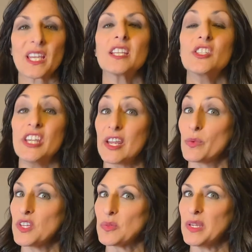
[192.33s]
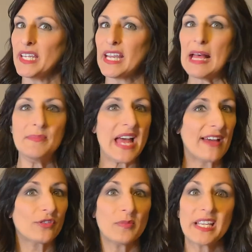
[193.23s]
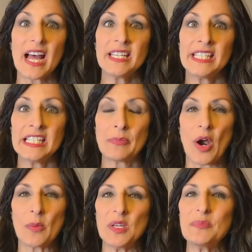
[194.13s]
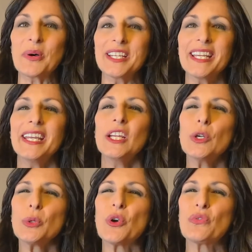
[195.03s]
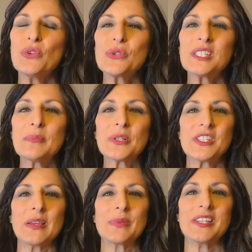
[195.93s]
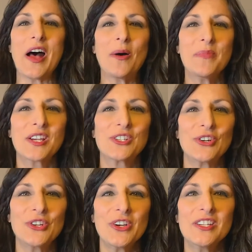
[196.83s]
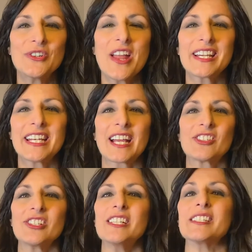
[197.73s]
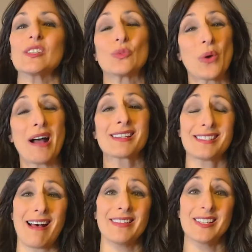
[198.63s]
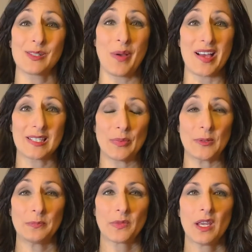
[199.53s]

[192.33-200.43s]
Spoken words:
Stay with me, I'm not from the IT department, but here are a few simple tips to help make sure your internet connection is as rock solid as possible.